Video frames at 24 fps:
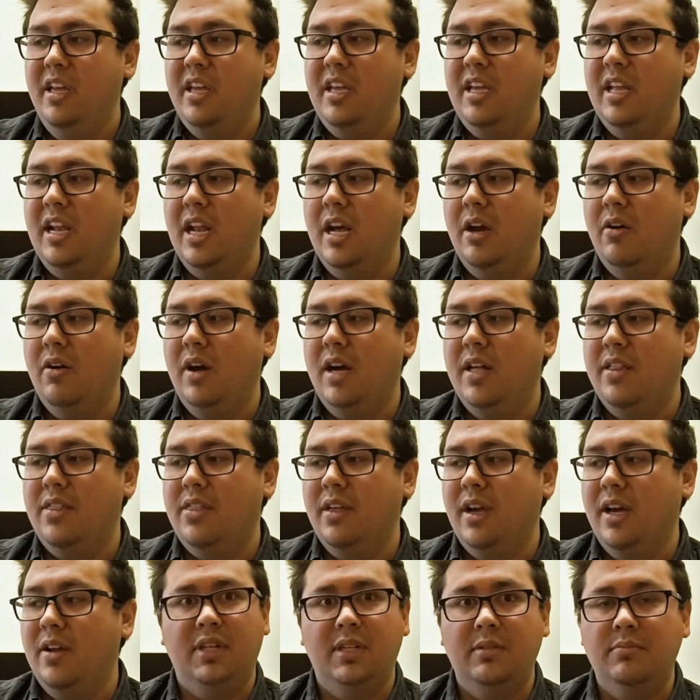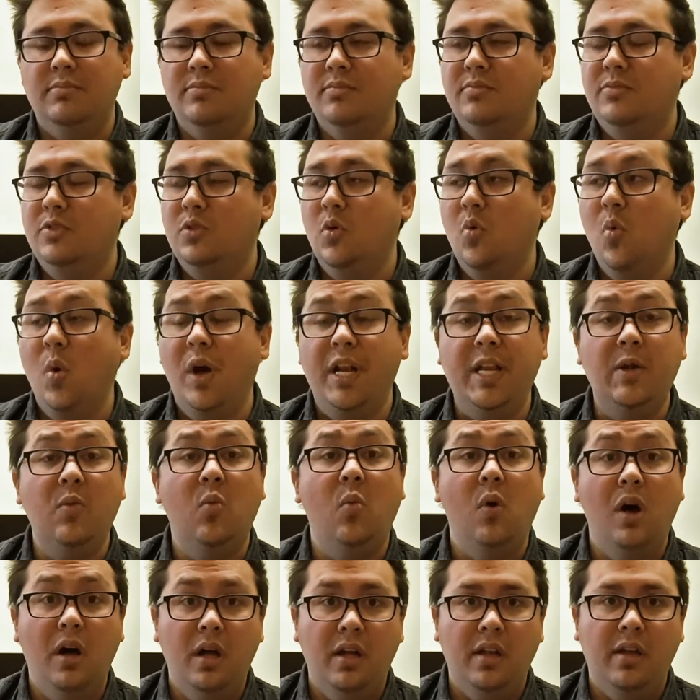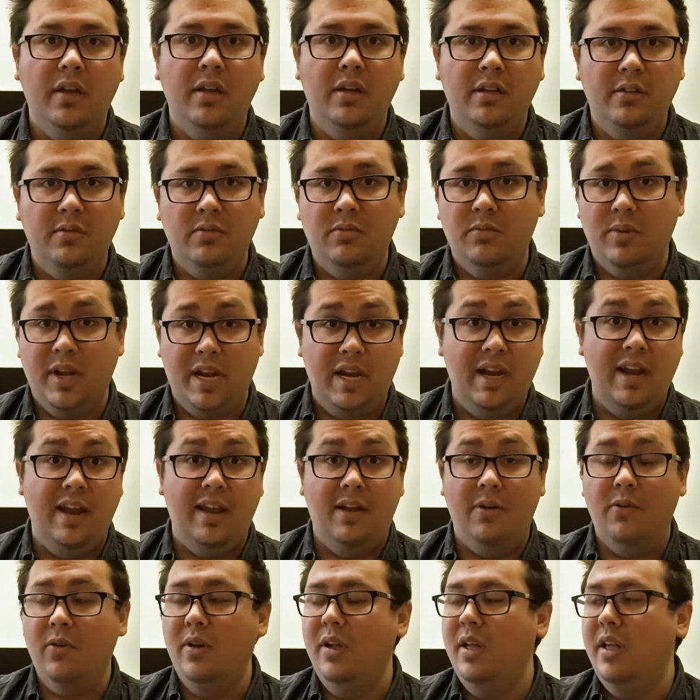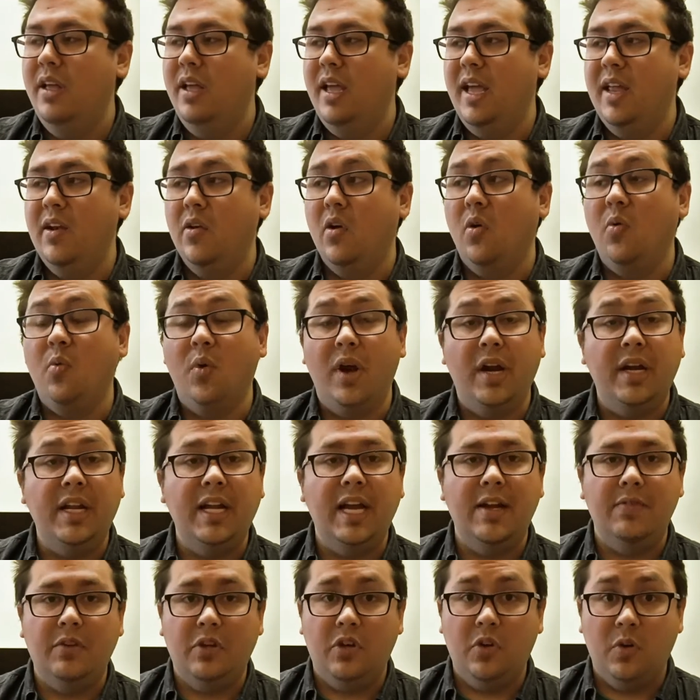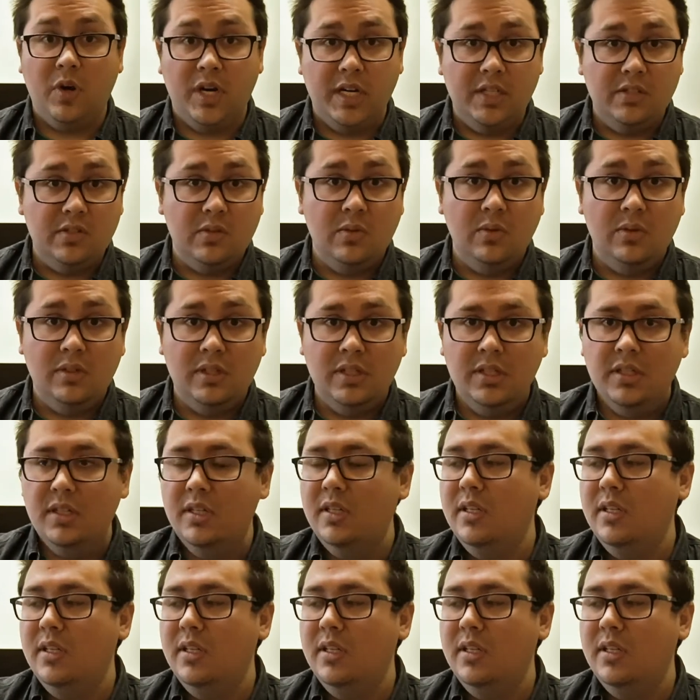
You know, I thought, I'm 21 right now, and already I have a credit score.